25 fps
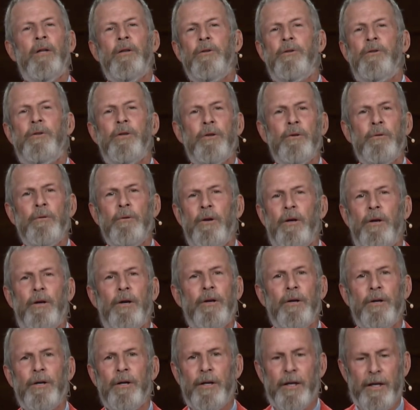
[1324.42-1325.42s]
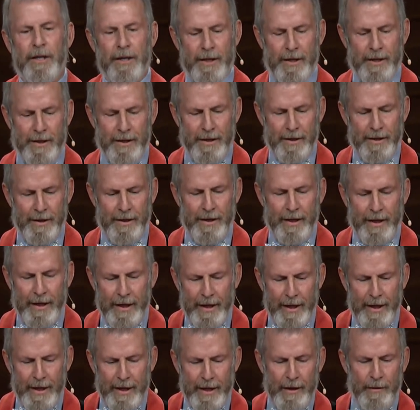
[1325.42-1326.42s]
Do good
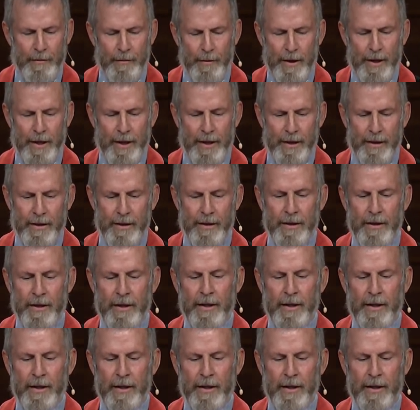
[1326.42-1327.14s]
anyway.